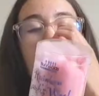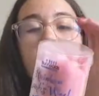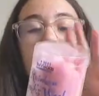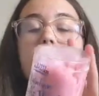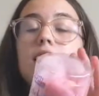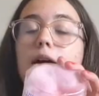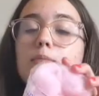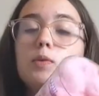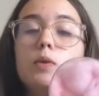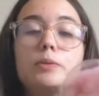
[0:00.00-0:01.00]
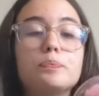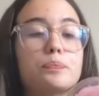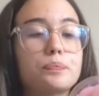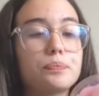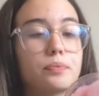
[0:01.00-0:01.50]
This is lamb's wool.
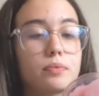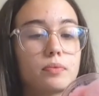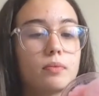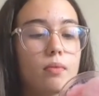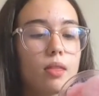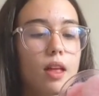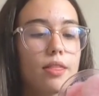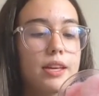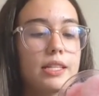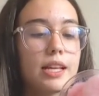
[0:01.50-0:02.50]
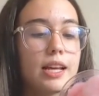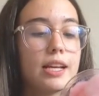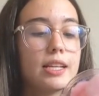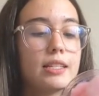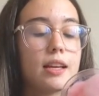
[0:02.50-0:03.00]
This
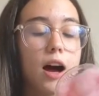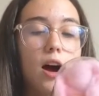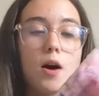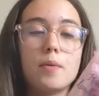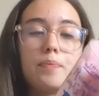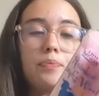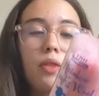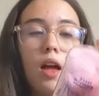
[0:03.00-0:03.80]
is, um,